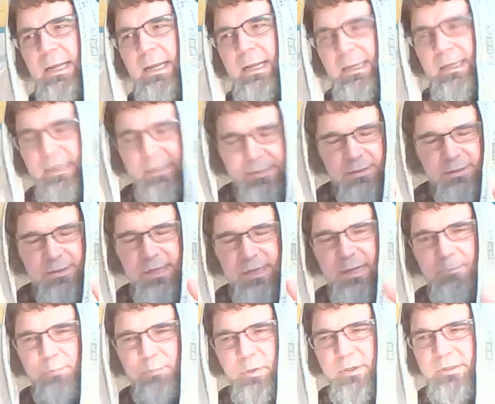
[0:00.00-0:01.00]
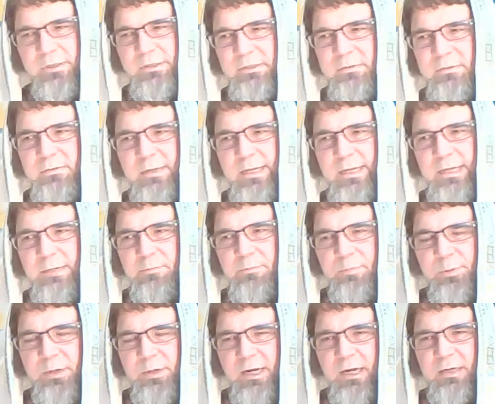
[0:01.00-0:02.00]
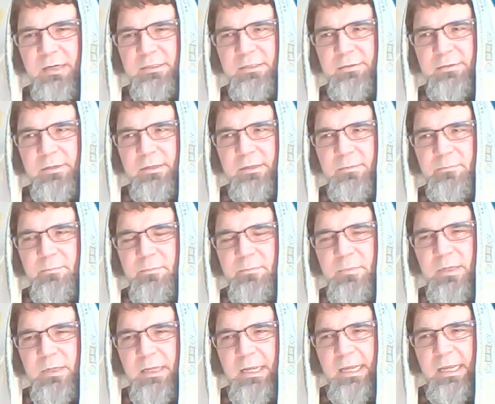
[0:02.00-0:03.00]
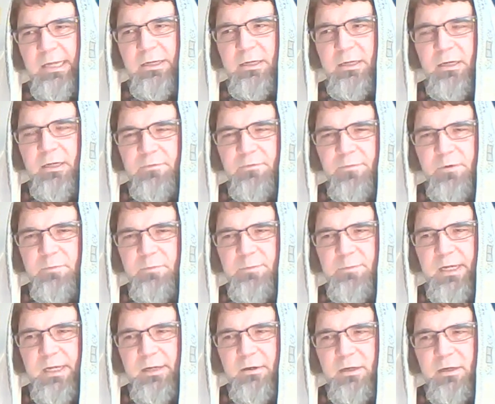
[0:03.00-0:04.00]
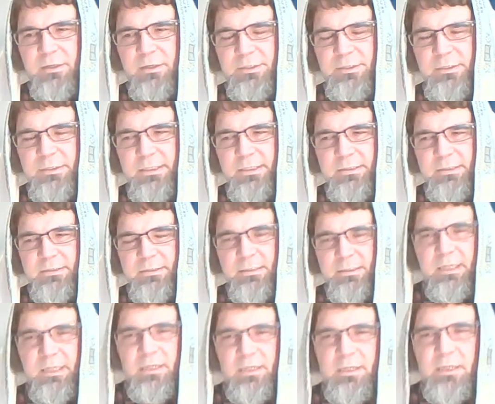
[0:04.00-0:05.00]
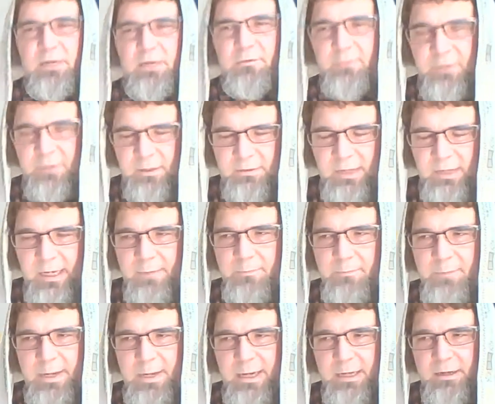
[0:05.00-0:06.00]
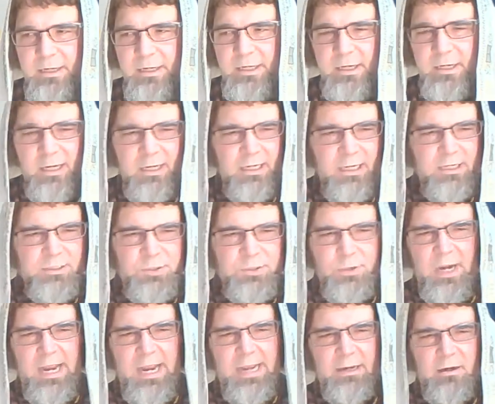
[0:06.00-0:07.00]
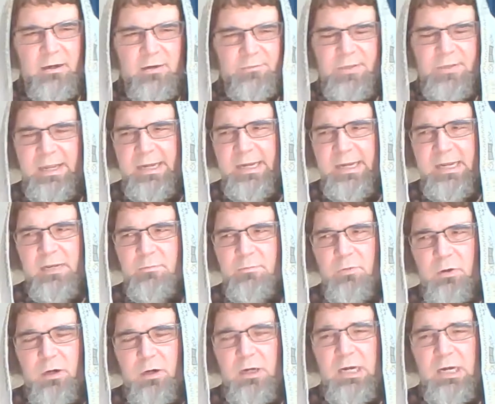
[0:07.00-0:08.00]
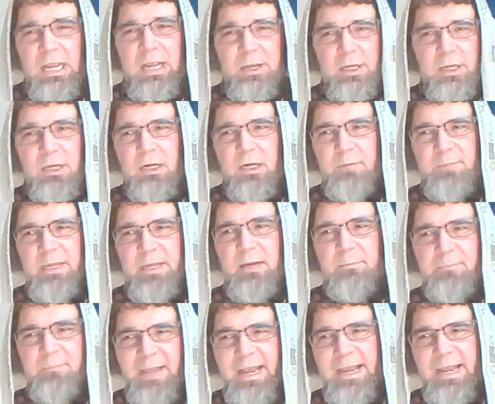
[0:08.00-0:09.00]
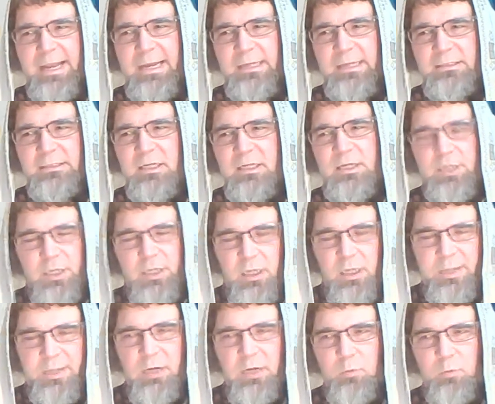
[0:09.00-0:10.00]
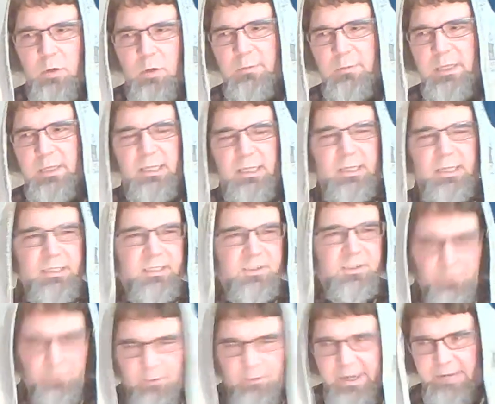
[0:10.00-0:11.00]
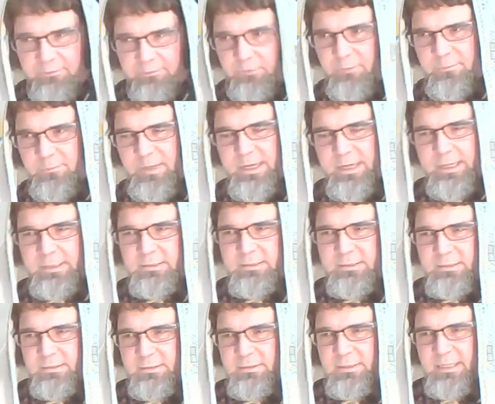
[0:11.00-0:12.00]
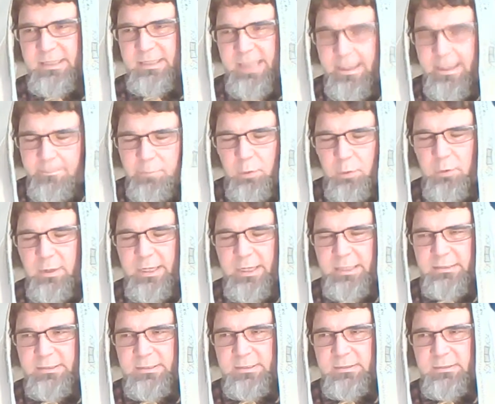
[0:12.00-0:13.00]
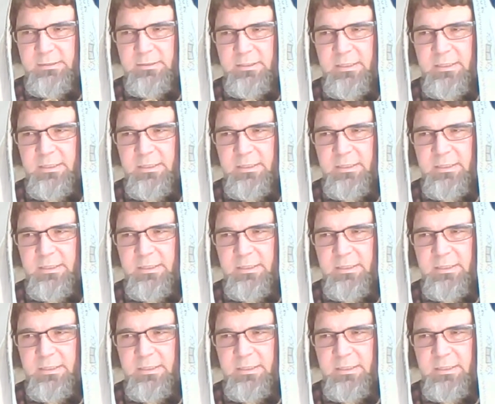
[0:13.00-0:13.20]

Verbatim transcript: And you do that personally in prayer to Him, and you're going to feel better, aren't you? You're going to feel a lot better. You're not going to drag on that anymore. You're going to be a man. You're going to be a woman that's free from that at that point.